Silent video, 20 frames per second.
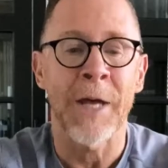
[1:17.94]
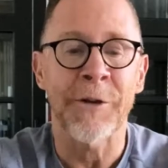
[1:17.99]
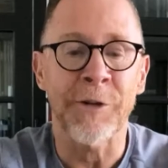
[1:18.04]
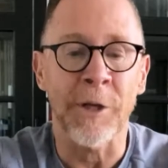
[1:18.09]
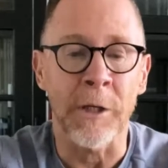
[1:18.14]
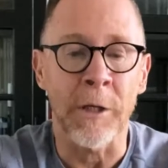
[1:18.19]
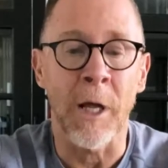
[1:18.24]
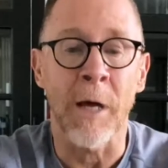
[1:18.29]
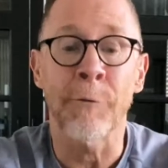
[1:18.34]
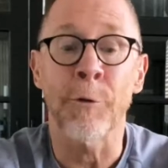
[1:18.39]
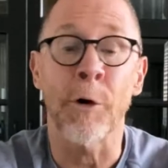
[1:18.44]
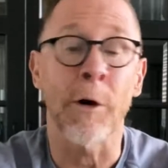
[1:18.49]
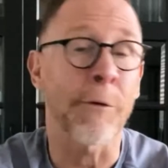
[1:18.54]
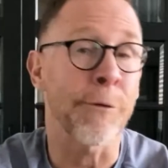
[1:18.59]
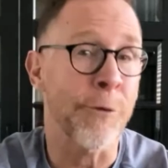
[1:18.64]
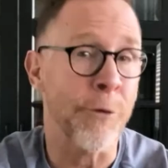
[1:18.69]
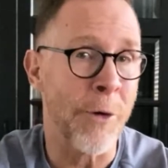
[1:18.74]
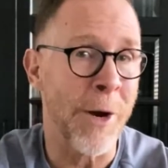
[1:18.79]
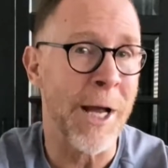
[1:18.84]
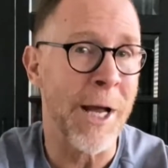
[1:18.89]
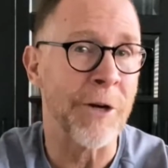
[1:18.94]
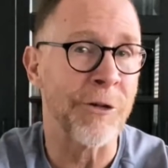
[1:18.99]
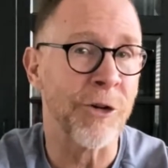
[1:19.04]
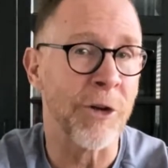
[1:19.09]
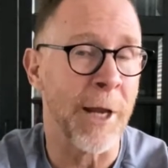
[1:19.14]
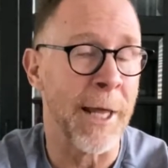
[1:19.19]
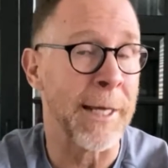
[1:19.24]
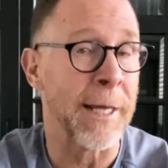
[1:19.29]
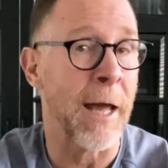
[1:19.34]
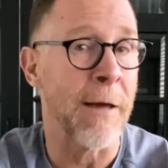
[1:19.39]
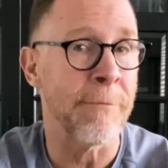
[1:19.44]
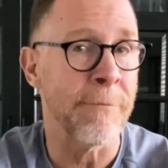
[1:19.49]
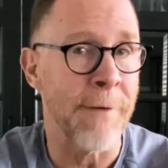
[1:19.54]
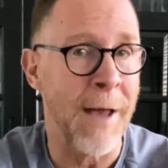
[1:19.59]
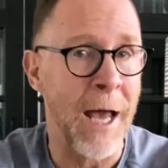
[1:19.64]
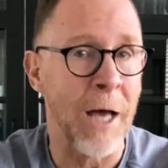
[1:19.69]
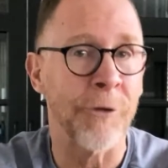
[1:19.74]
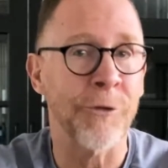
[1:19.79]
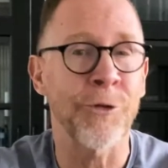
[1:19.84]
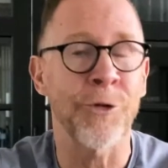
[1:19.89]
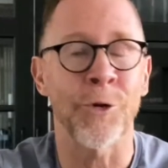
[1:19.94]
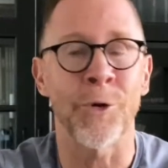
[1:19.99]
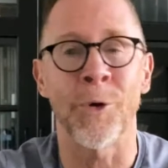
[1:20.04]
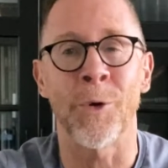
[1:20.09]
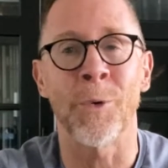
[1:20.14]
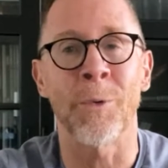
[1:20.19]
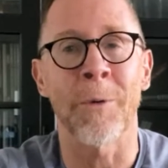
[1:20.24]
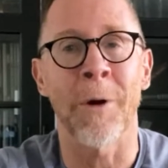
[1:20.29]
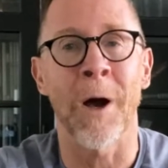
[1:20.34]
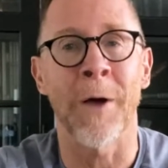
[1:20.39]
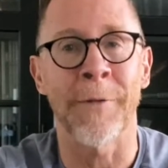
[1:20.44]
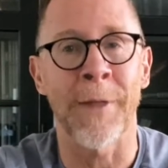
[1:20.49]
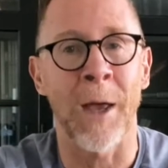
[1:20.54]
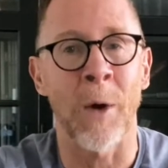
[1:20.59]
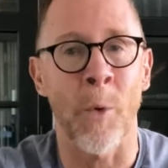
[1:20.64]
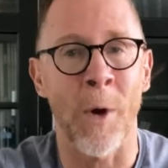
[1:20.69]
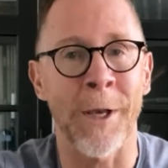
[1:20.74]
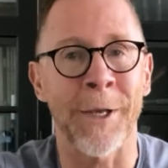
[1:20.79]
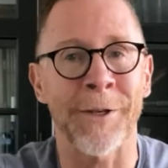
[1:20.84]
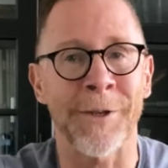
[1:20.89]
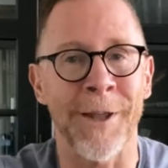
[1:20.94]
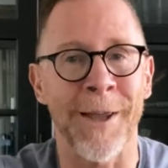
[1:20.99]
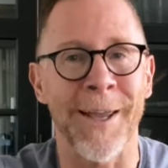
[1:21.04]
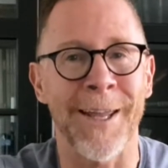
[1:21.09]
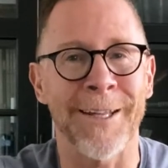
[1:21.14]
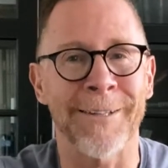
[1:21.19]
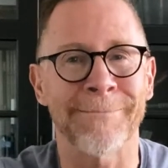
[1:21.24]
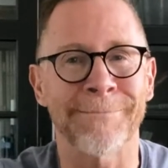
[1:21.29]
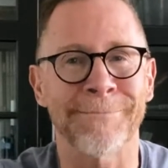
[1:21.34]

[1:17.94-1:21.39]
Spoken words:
and to love her afresh like I vowed to on that wedding day.